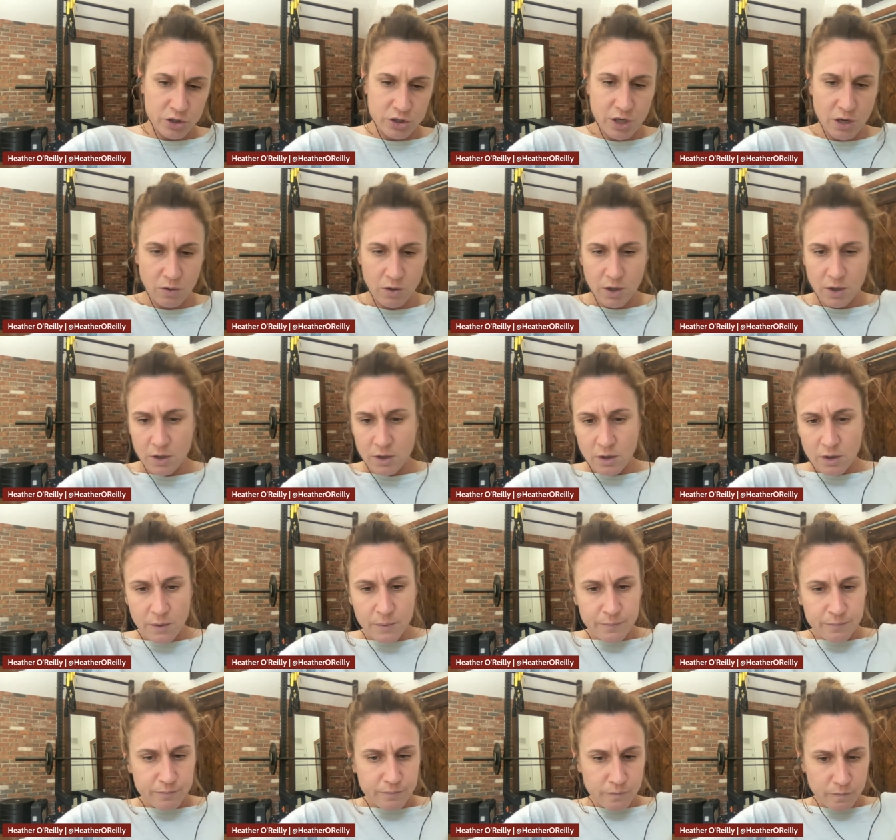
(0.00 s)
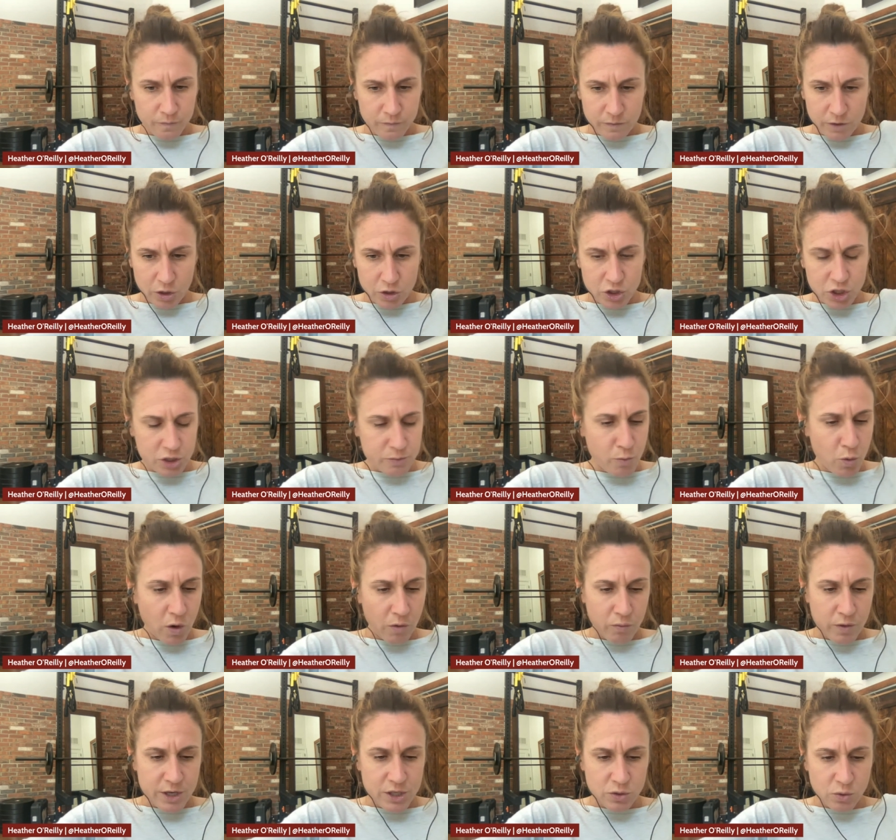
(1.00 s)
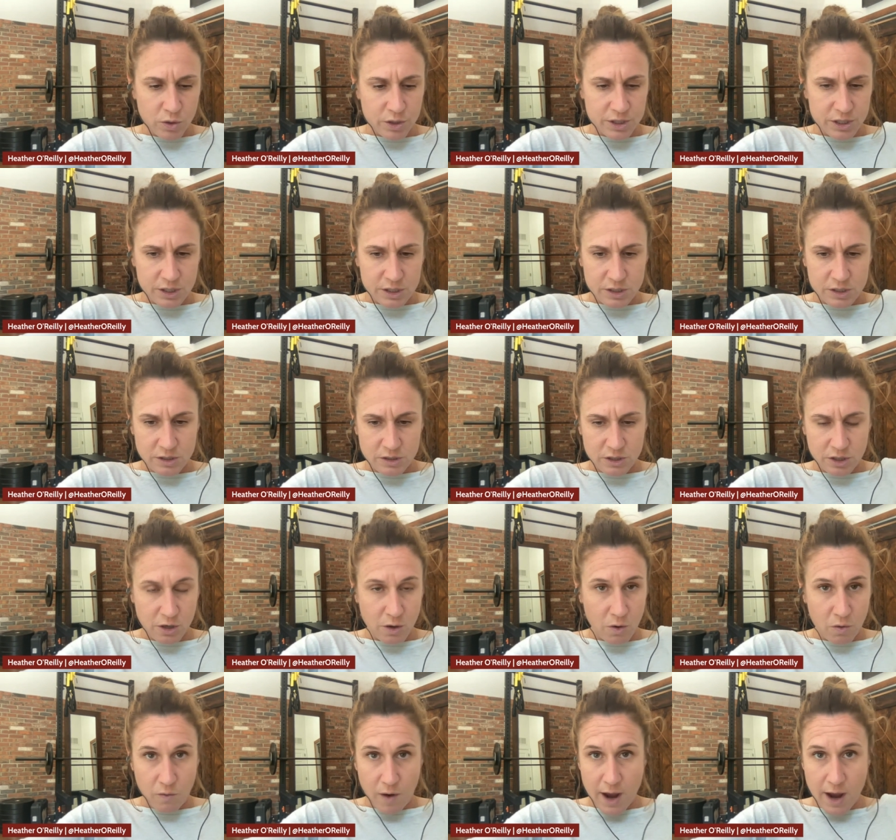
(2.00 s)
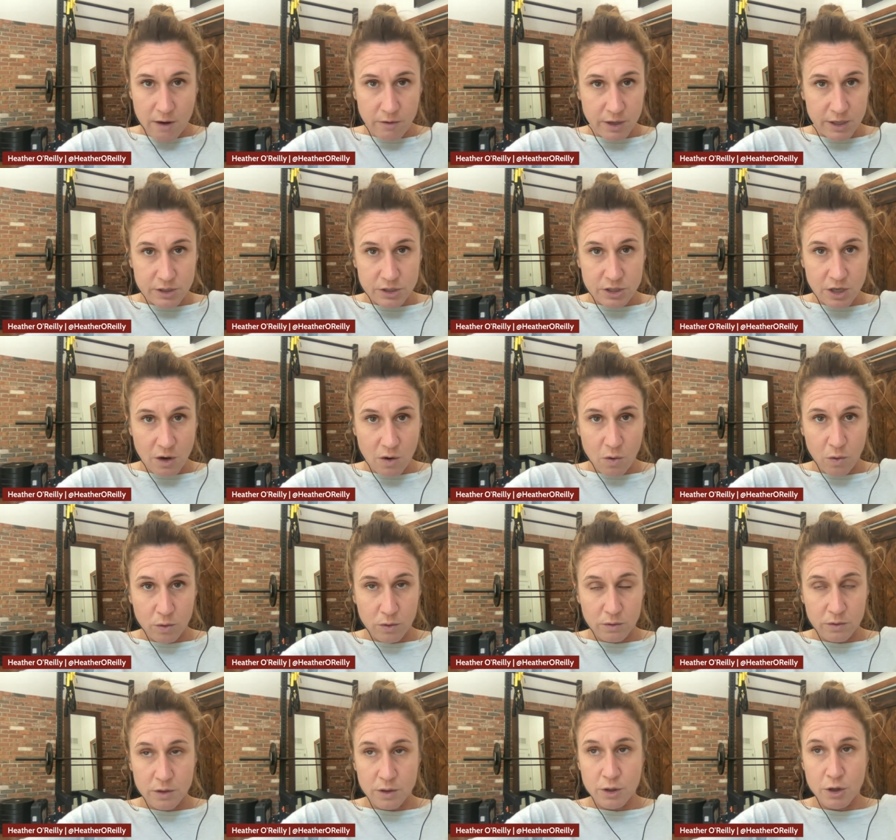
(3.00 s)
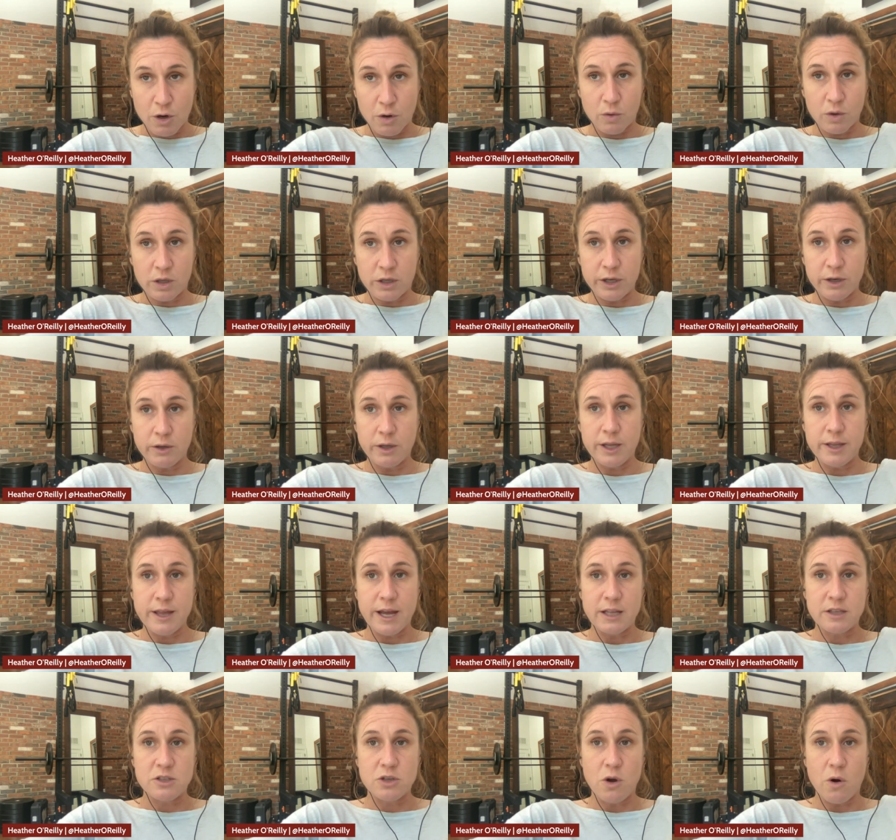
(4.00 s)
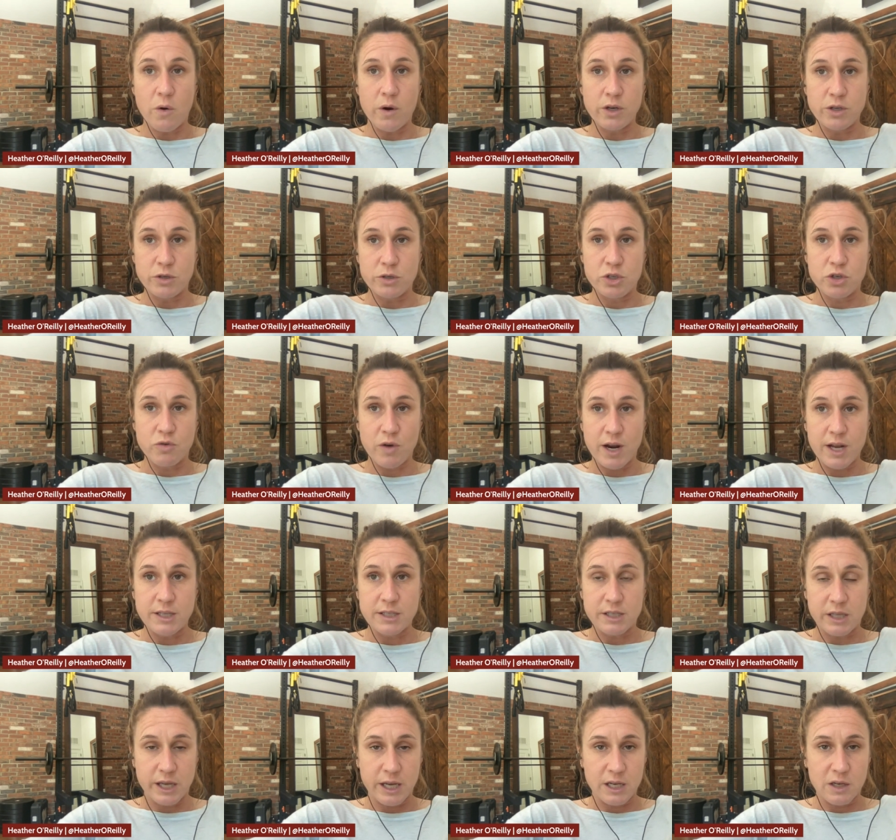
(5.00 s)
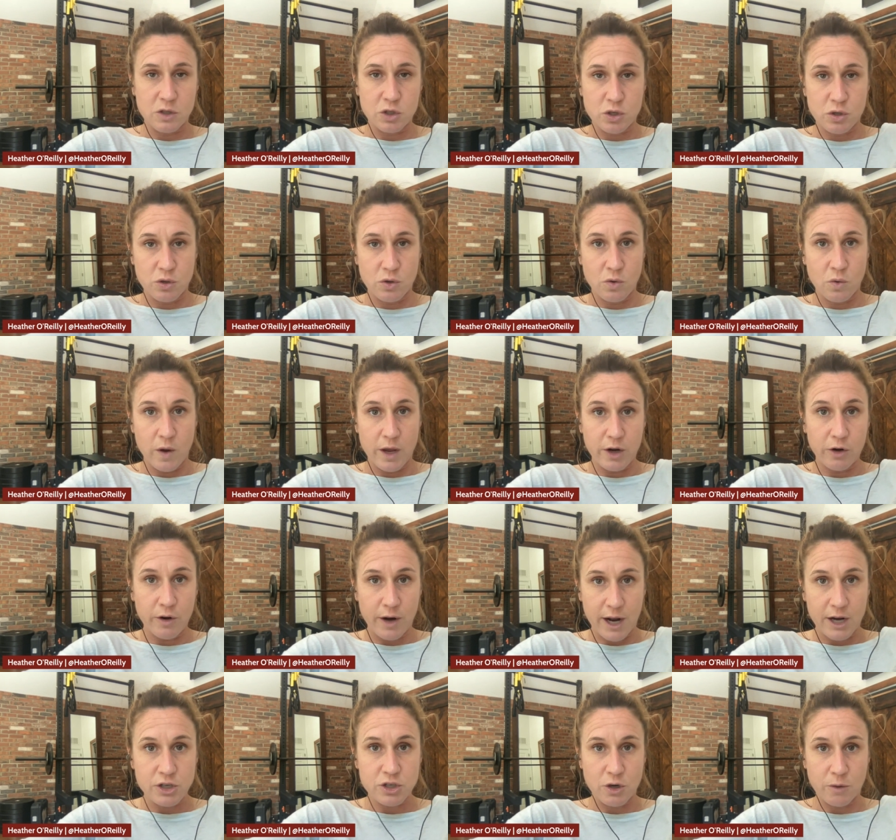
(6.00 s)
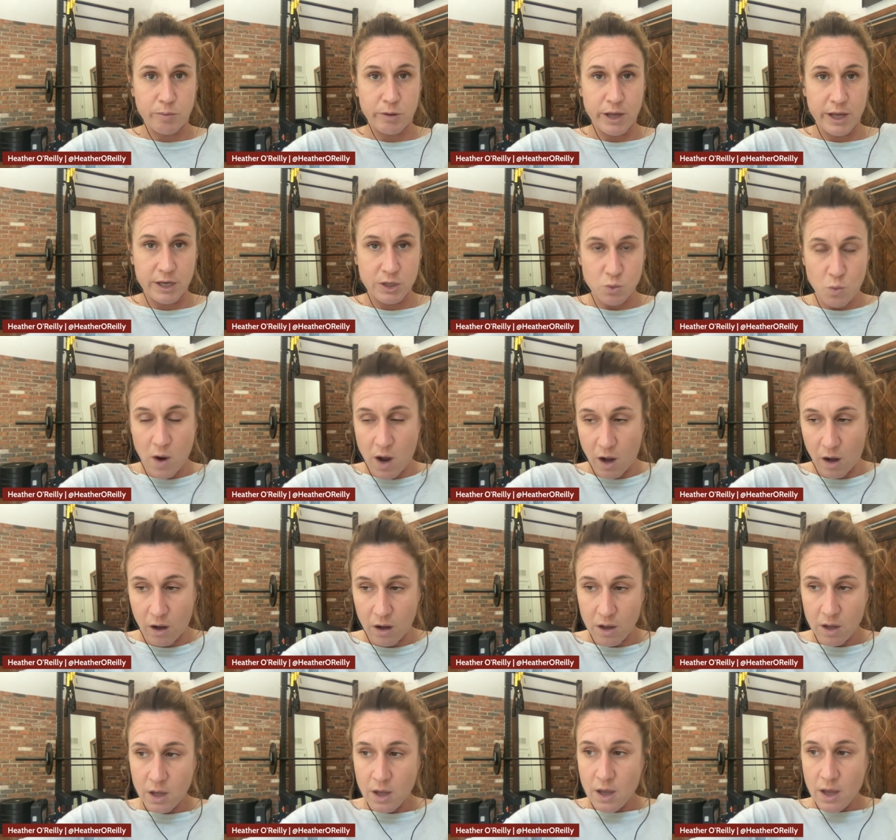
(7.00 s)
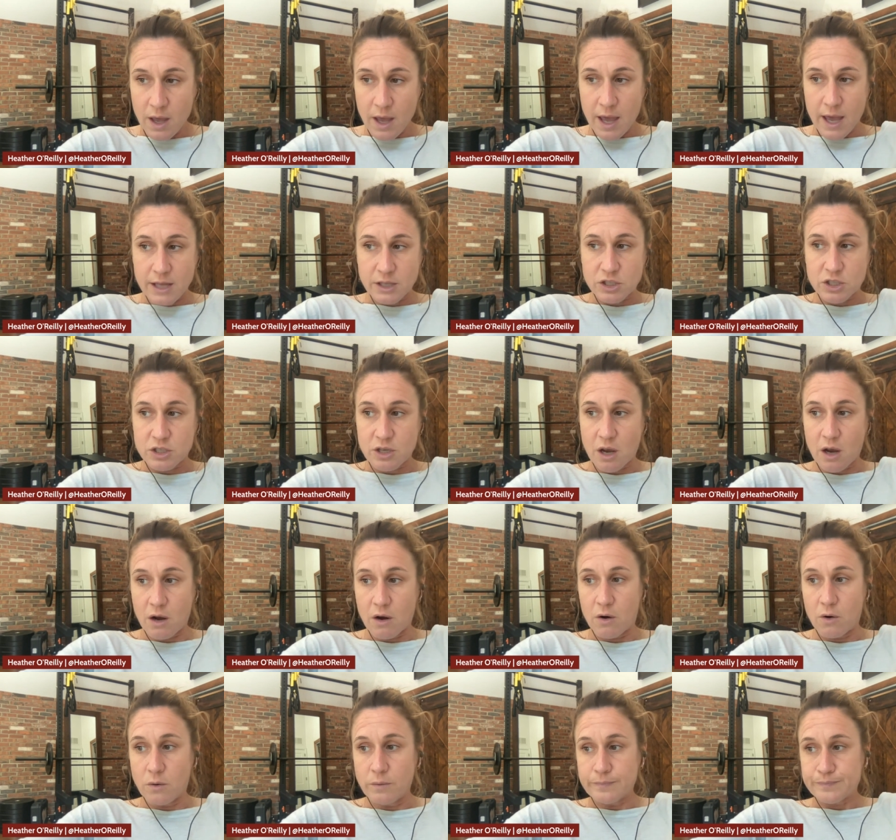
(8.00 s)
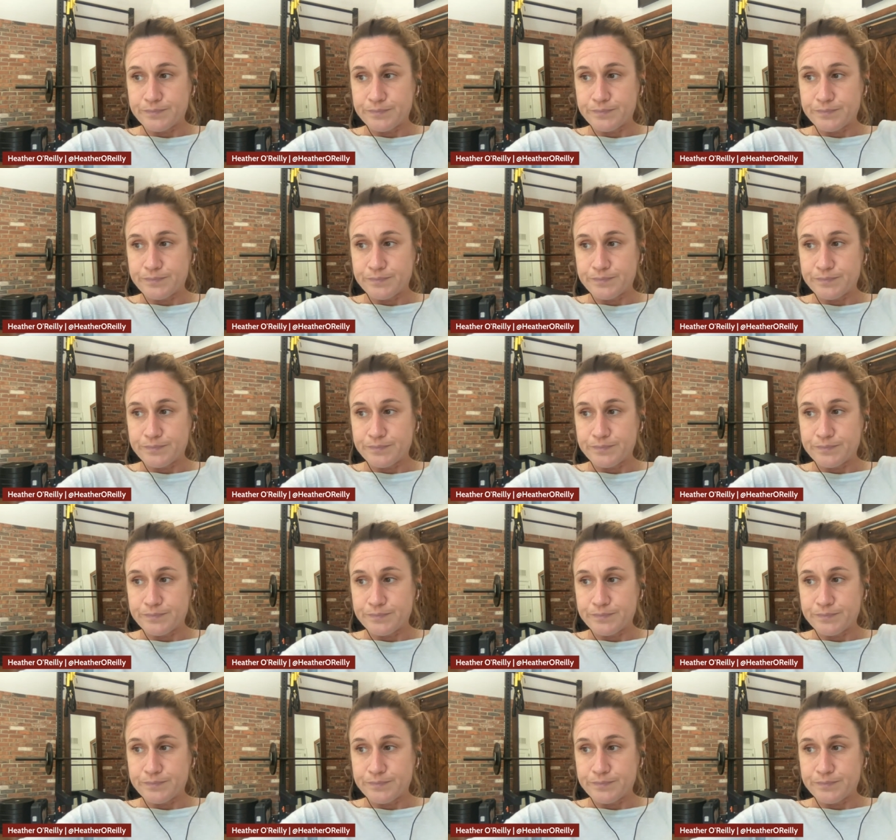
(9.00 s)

So there's just more resources to go around. And so, you know, clearly that's going to translate to international play as well. And so